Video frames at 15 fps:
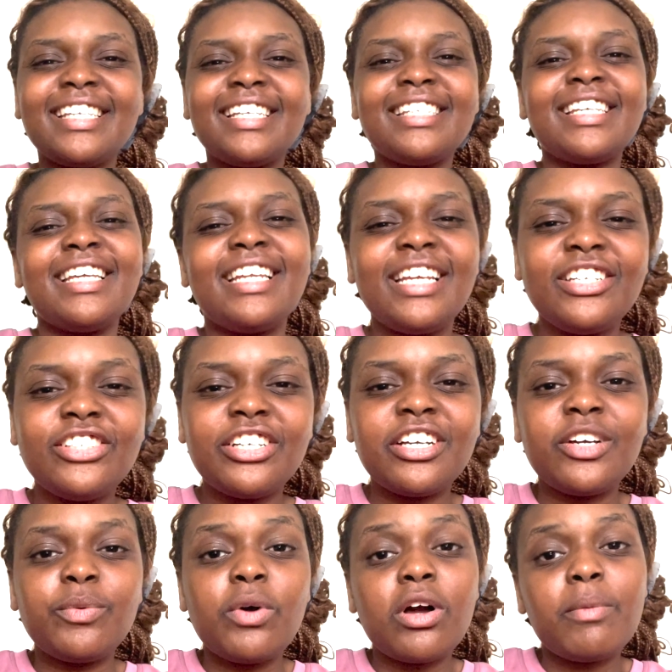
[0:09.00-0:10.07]
Khadija.
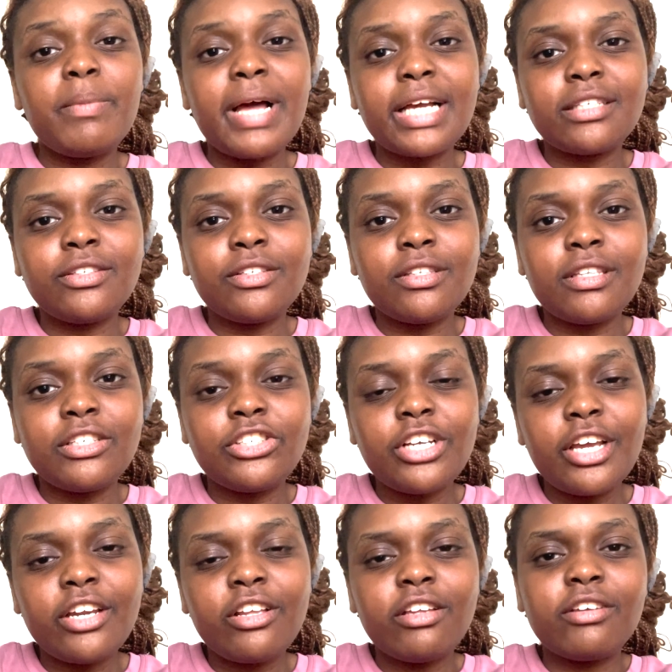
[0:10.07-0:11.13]
Welcome back to the
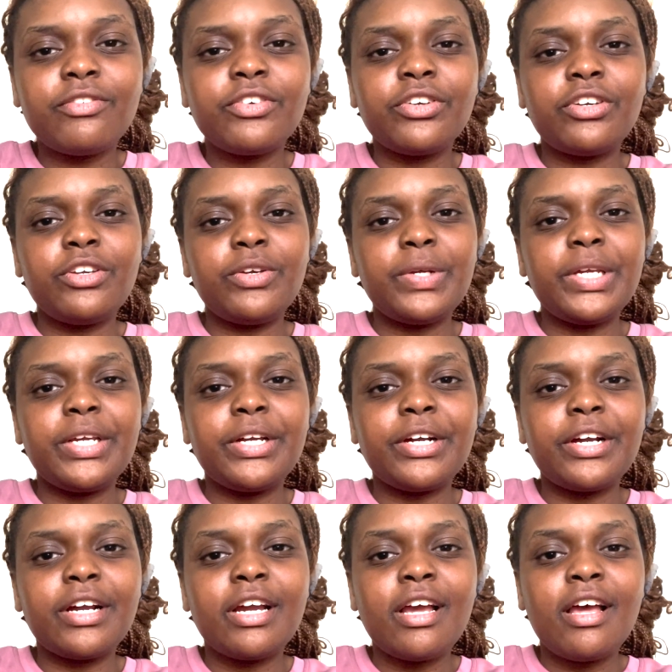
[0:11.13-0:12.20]
channel. If you're new here,
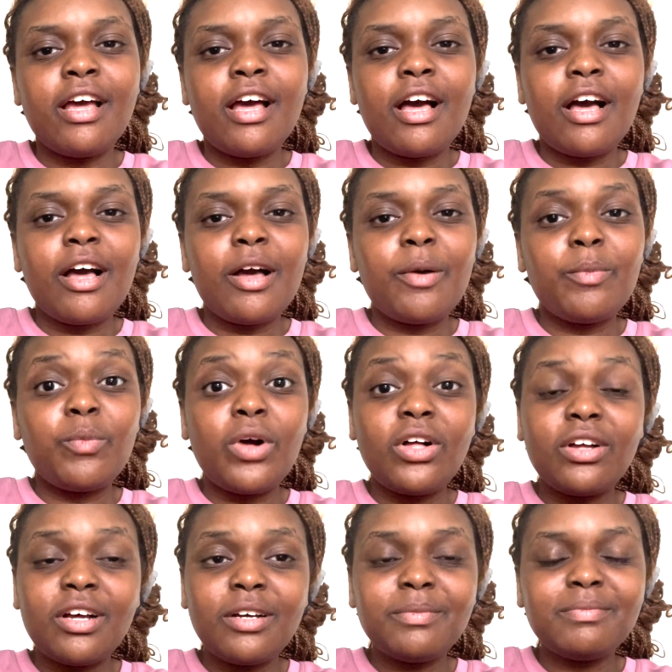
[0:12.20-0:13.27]

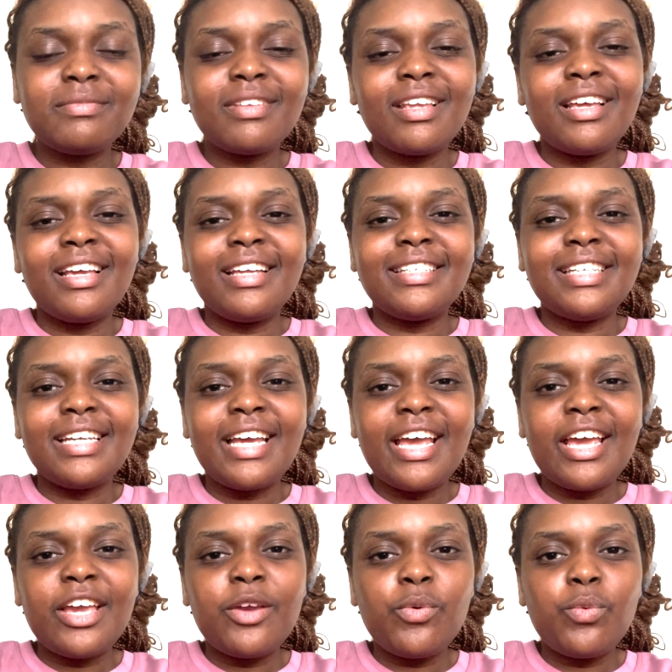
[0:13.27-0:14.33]
welcome.
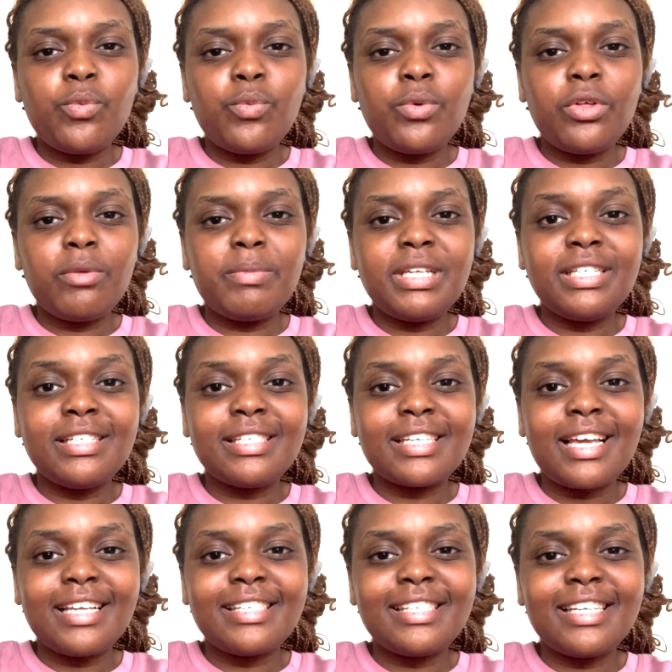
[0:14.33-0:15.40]
Today we'll be
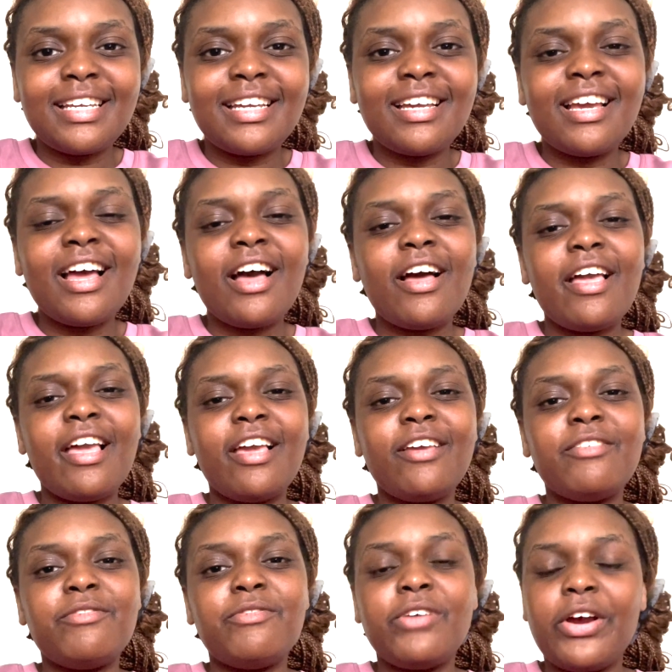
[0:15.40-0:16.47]
discussing a
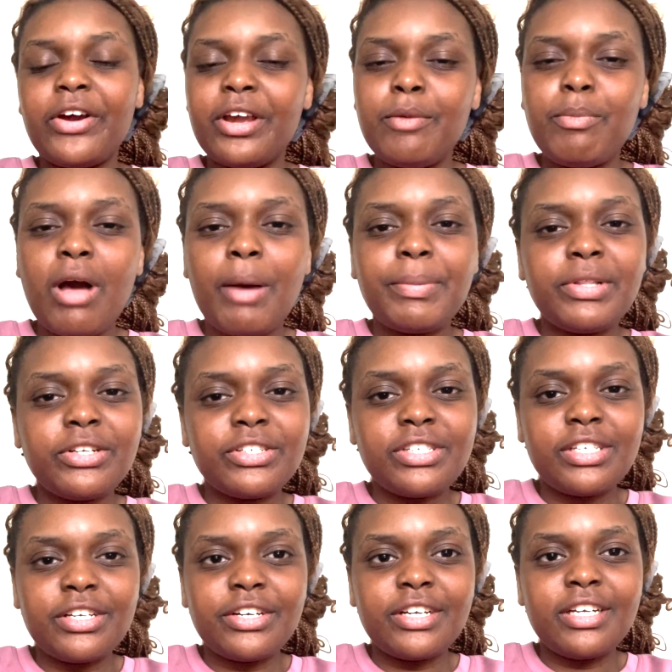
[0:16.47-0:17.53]
very popular
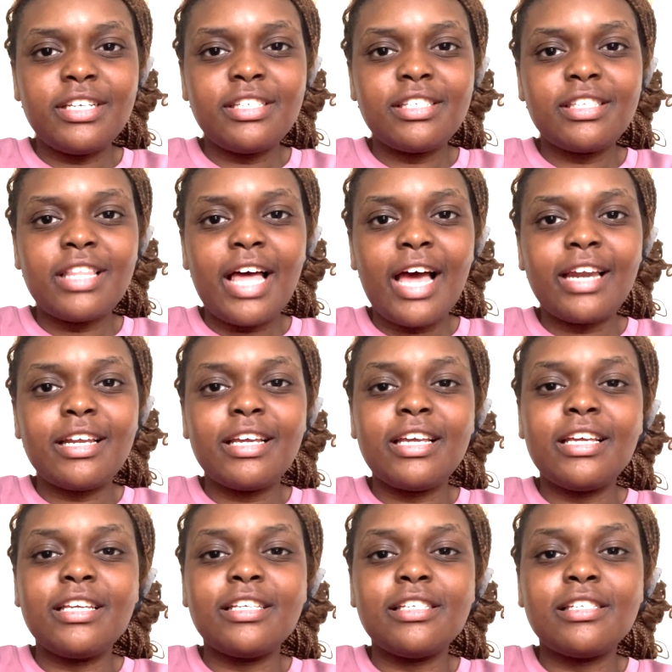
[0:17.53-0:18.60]
series that
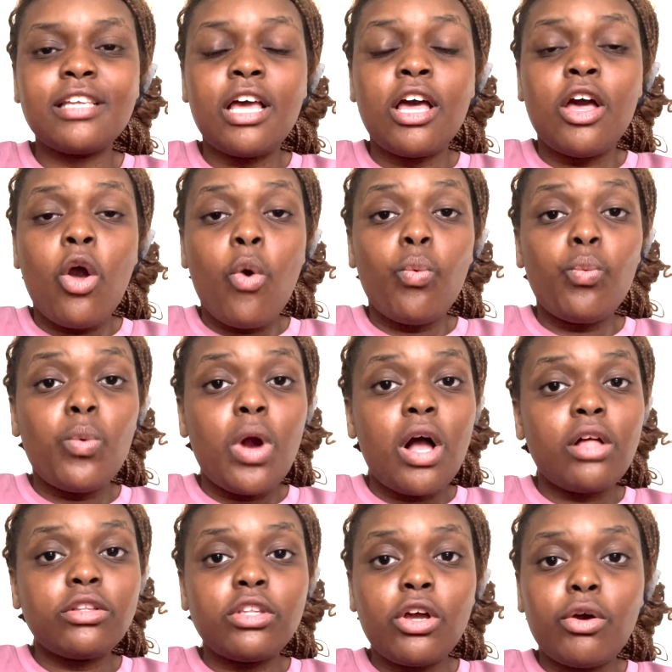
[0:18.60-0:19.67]
is well
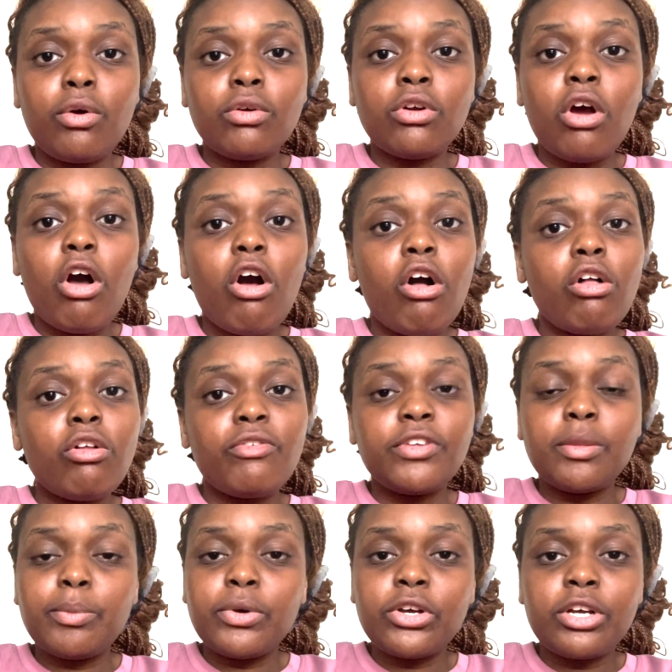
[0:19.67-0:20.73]
known all over the
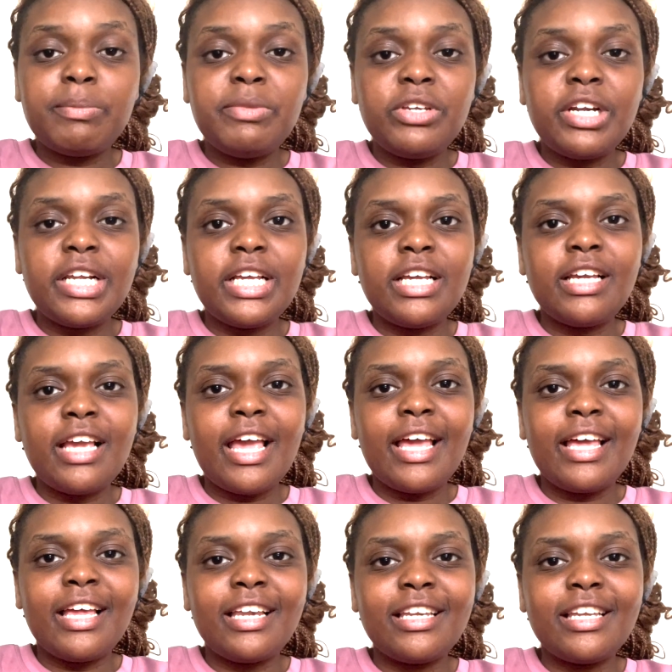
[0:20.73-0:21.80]
book community
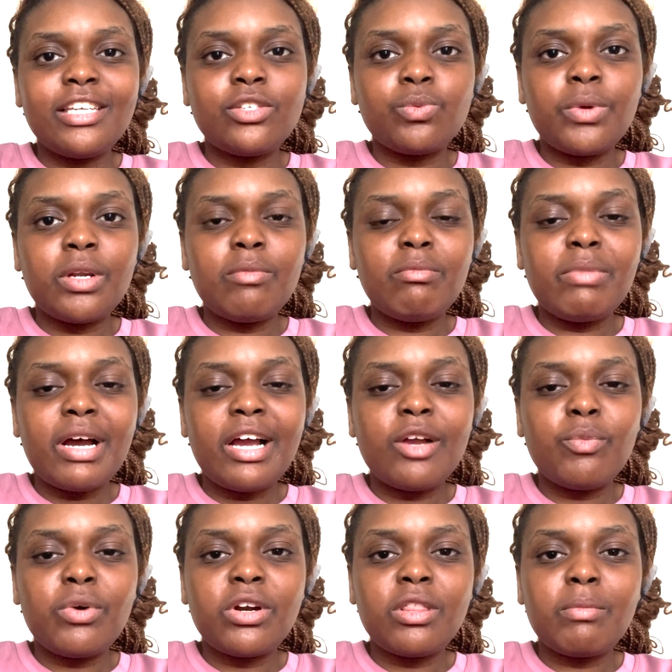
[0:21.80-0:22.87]
and is written by
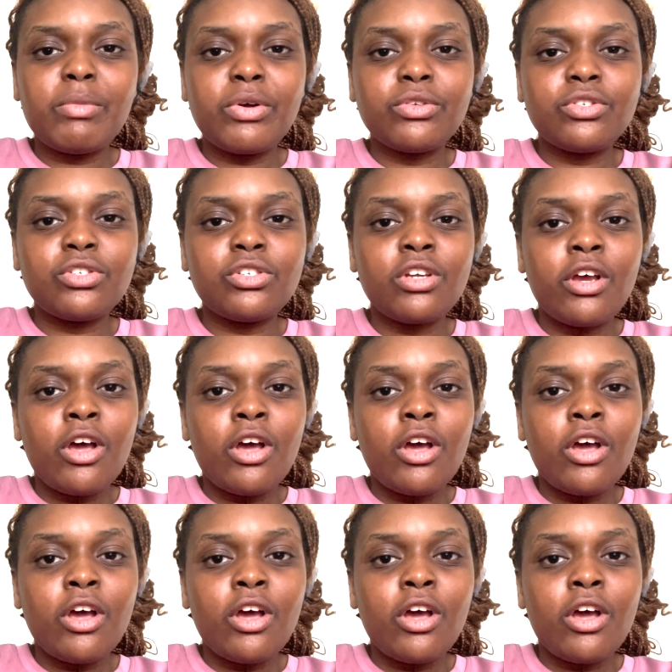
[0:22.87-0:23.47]
one of the most